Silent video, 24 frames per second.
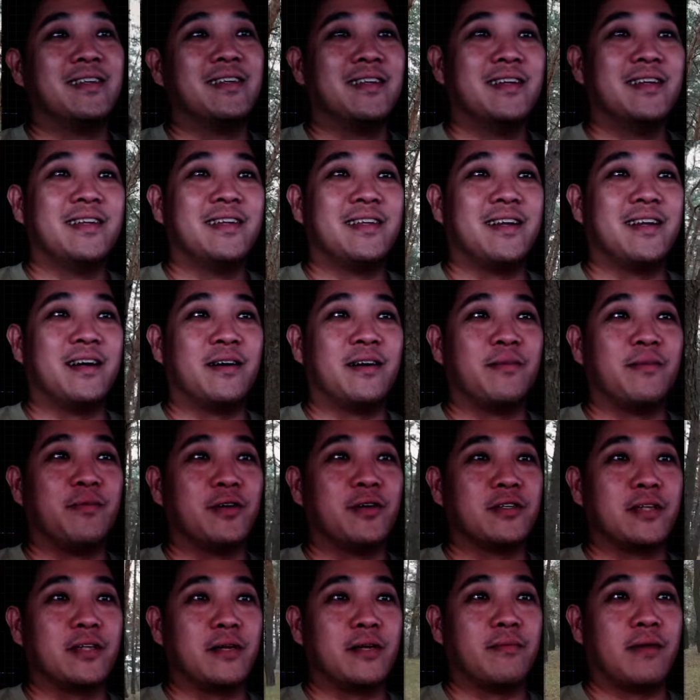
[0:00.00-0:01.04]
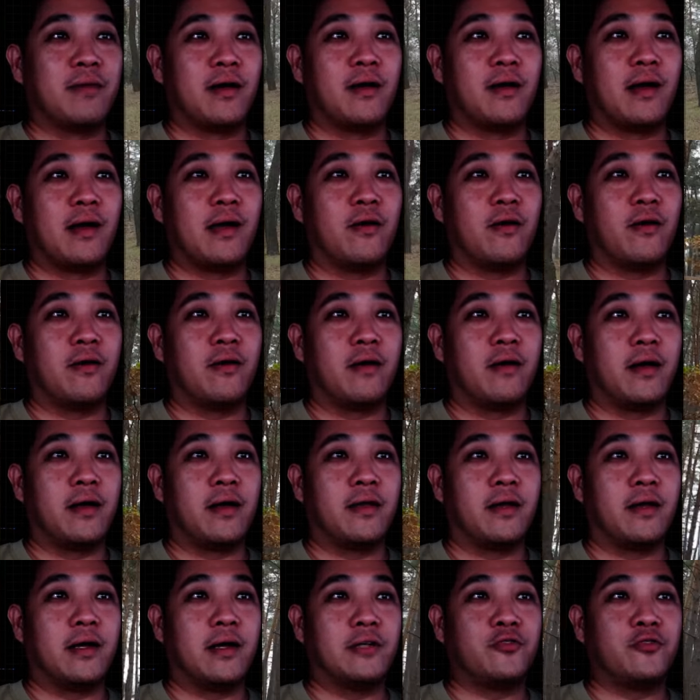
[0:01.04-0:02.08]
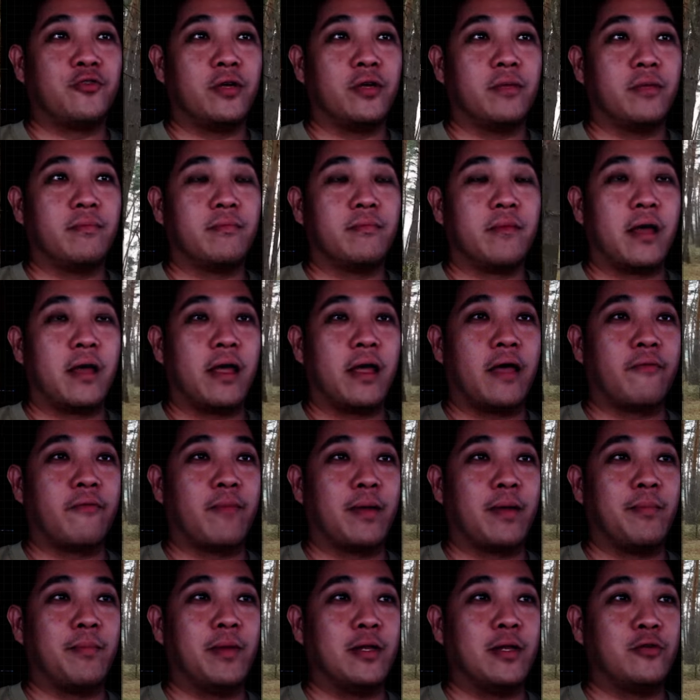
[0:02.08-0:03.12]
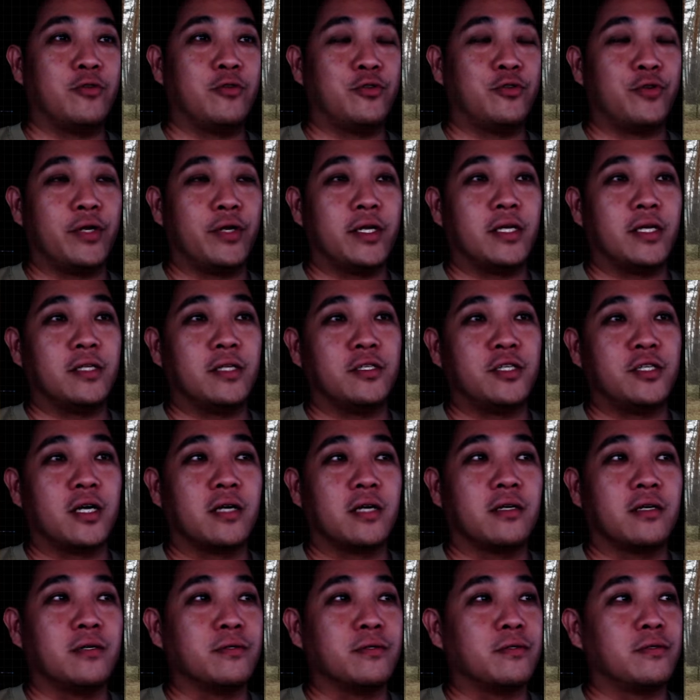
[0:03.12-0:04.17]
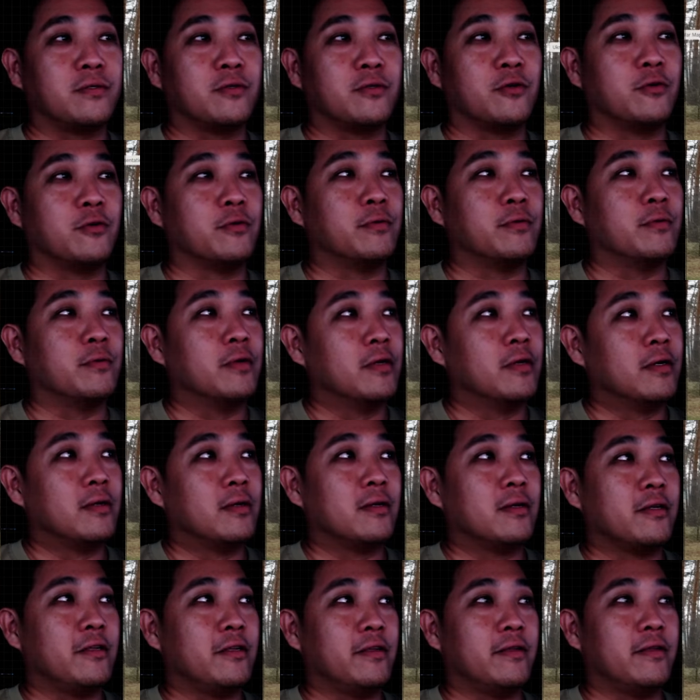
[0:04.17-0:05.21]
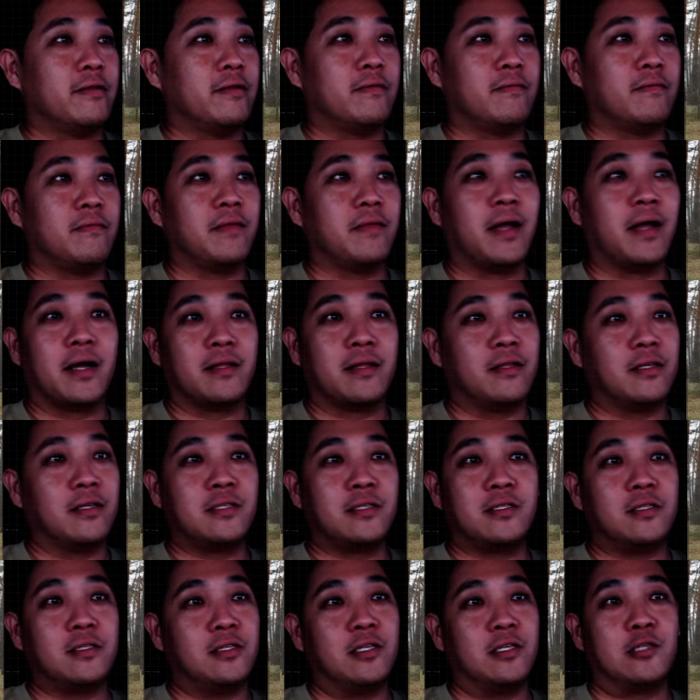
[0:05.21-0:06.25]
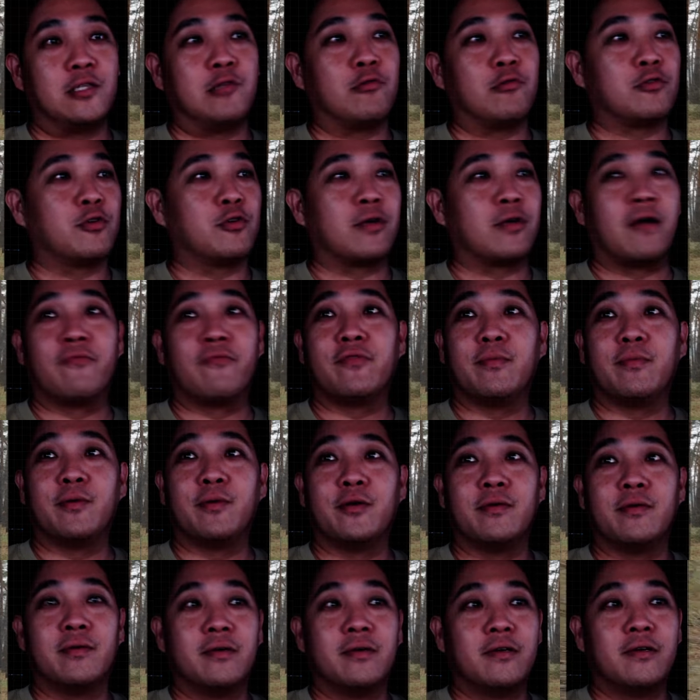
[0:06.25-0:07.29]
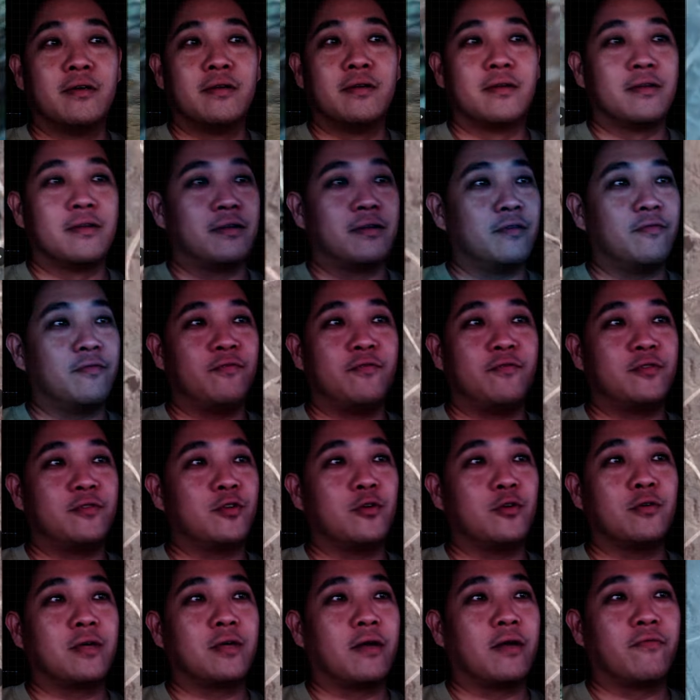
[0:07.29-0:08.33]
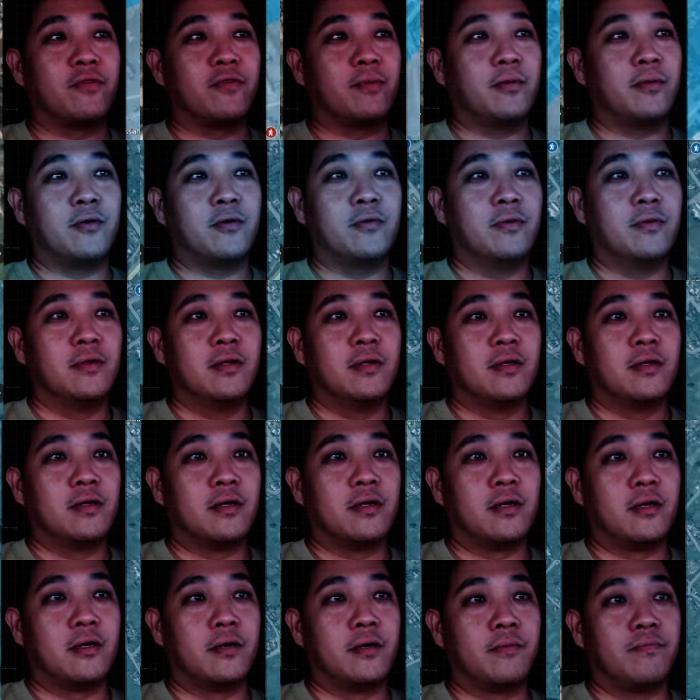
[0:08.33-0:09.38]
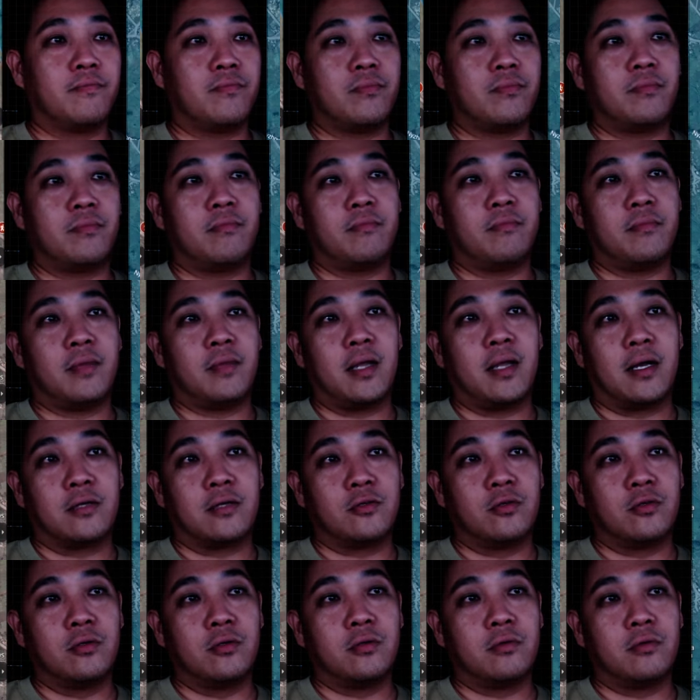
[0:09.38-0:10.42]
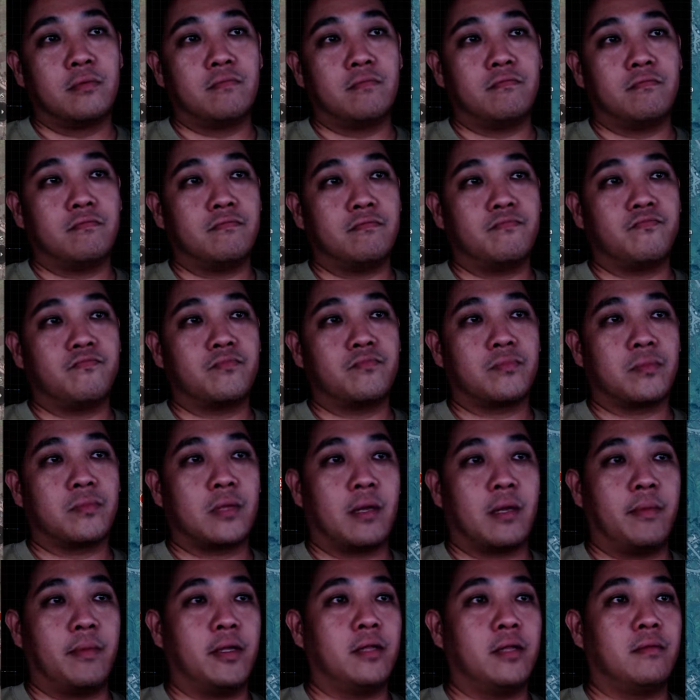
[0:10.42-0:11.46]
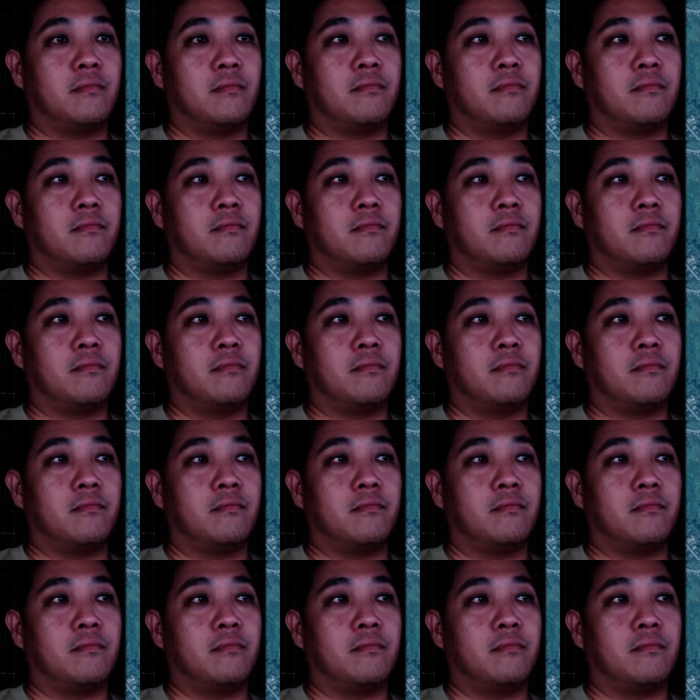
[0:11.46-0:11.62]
yeah, because I train. I have my military training in jungles. So, yeah, this looks so comfortable, so comfortable. Yeah. So, I mean,